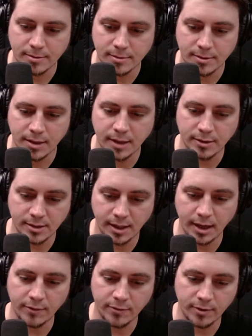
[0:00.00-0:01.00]

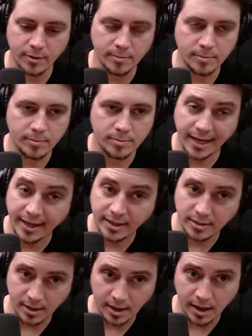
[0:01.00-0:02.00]
understand from taking
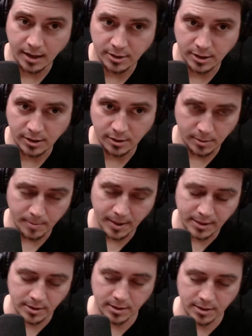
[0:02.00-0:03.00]
psychology or
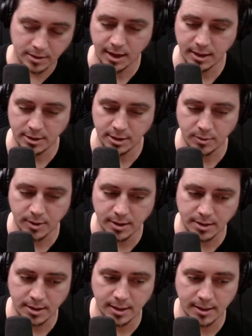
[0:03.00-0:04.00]
majoring in psychology
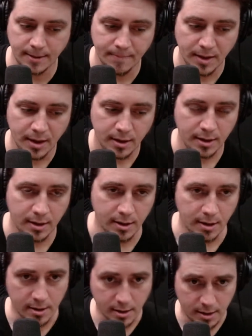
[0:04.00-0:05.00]
was either
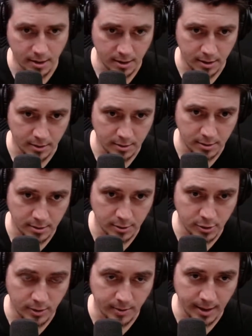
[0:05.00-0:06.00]
the
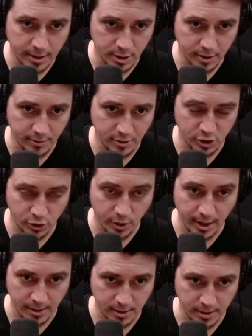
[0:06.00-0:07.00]
duration of
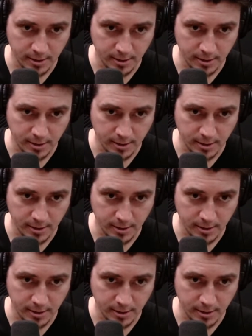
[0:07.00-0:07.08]
stress.